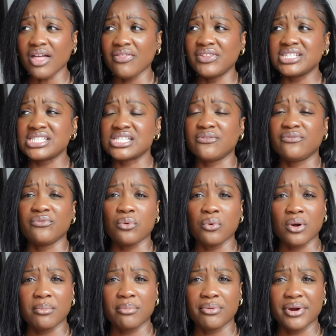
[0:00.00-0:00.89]
the
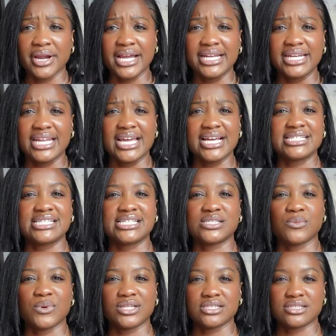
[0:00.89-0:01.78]
Sephora brand next,
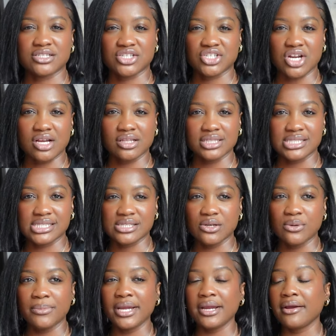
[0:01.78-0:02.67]
as well as the Charlotte
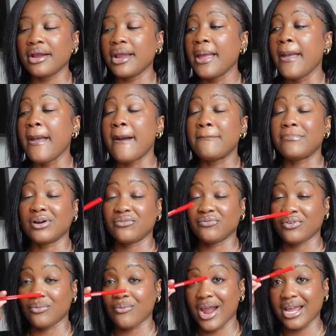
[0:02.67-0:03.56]
Tilbury. But
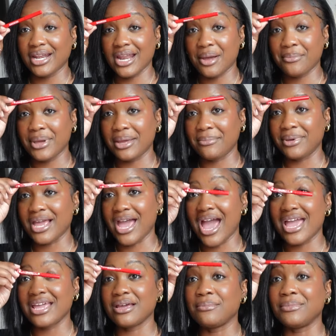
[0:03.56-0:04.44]
for right now, baby,
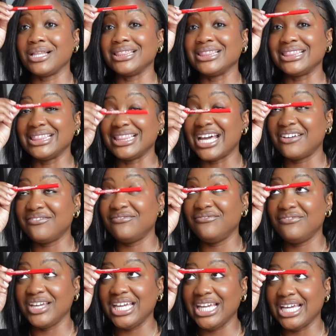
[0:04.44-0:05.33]
I am
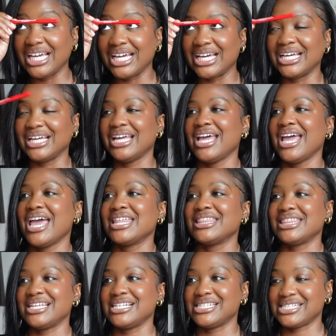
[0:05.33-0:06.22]
loving
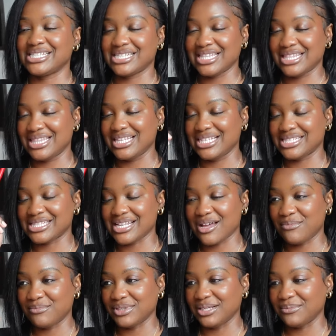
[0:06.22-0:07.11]
this
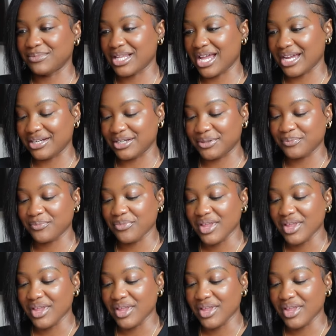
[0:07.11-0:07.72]
lip liner.